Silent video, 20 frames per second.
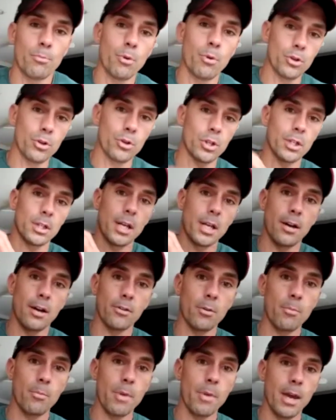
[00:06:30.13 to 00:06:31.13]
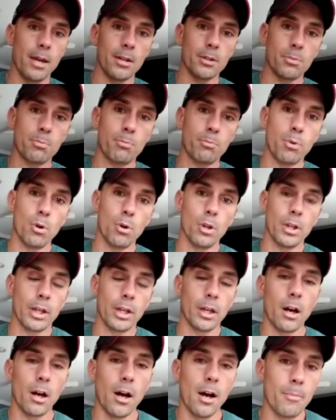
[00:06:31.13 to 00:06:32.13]
pushing down, the band is
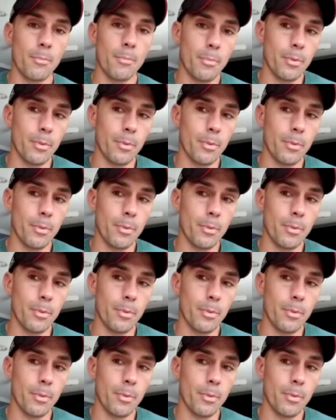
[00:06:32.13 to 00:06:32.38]
pulling up